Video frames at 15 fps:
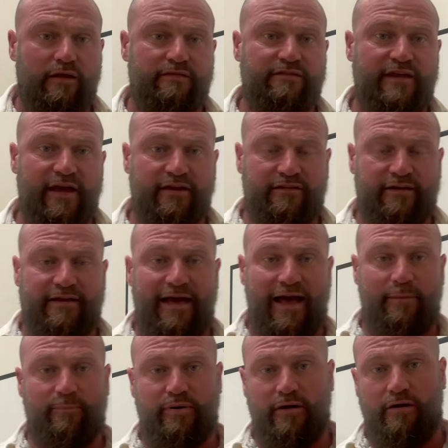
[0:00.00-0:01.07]
take the
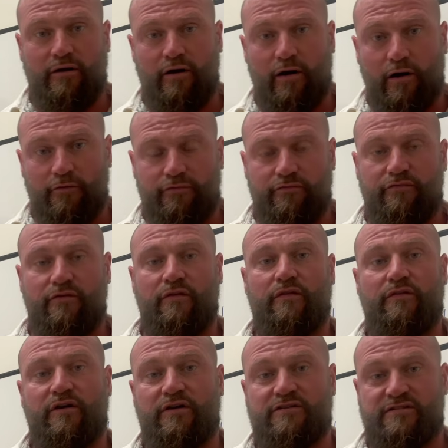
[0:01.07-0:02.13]
cap off,
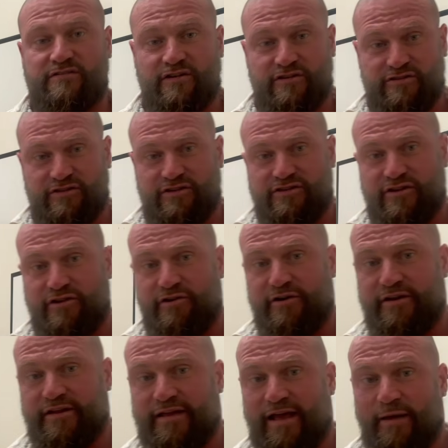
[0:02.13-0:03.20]
the
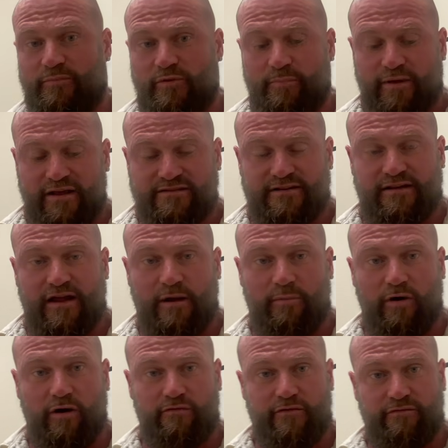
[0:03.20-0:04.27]
security cap, the plastic cap
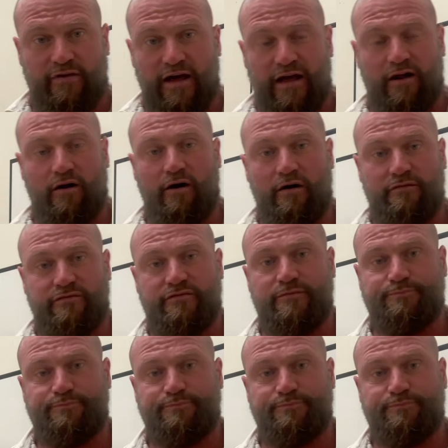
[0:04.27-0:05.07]
of the vial off.